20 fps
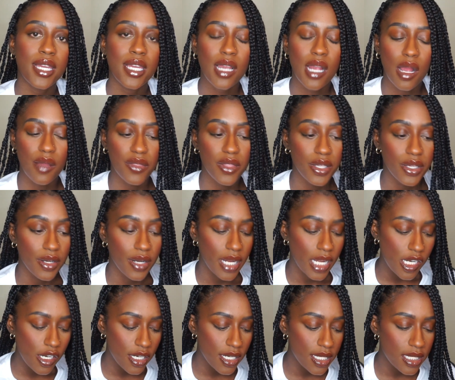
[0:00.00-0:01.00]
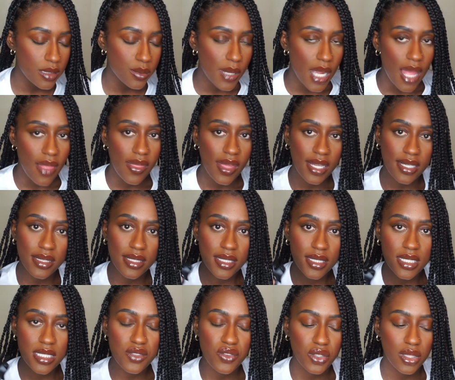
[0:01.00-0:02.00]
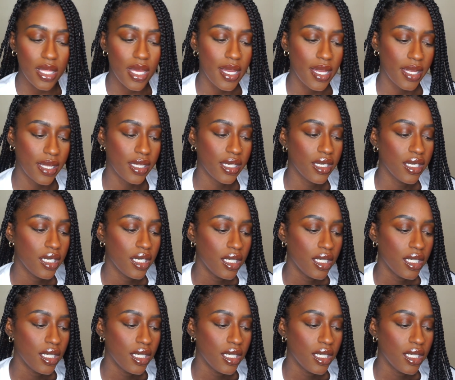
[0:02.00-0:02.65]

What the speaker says: how thick your hair is, but I like these for like